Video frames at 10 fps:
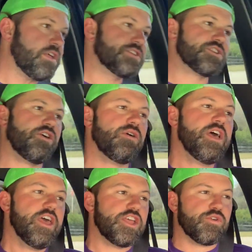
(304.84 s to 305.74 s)
So
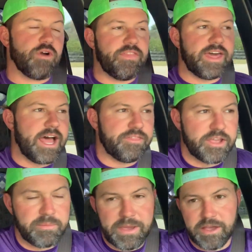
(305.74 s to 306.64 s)
you run that out, they
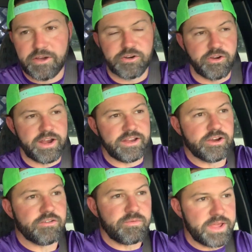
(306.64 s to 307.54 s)
could make 100 grand a
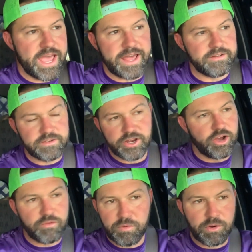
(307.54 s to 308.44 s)
year if we had, you
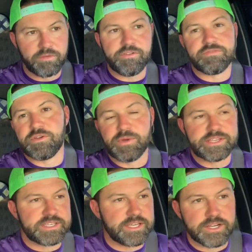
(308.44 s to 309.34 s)
know, we were 50
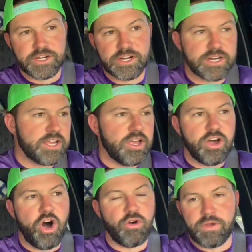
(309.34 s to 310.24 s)
weeks a year,
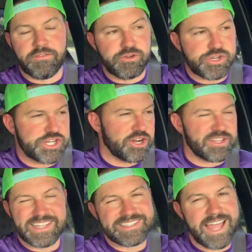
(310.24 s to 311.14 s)
all revenue share.
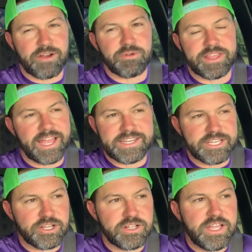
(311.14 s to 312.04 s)
It's not really
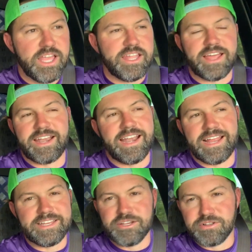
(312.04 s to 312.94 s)
ideal, not an
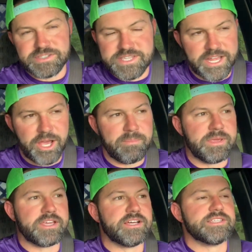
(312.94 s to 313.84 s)
ideal setup
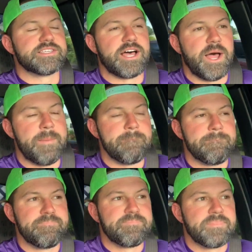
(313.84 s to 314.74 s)
because
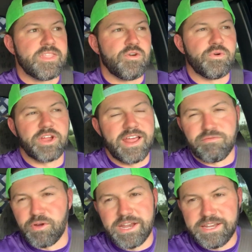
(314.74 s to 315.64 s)
um, we're gonna have
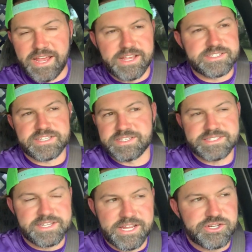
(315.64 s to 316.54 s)
rain days.
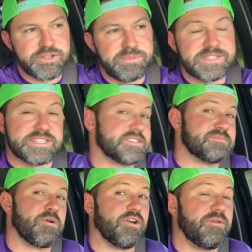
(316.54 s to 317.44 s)
That's the nature of the business. It's
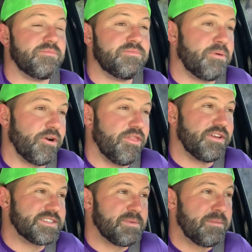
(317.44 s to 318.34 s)
part of the part of the
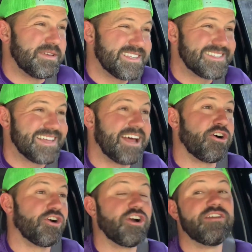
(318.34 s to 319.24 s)
things in my business that
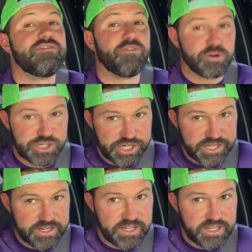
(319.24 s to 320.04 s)
are unfortunate.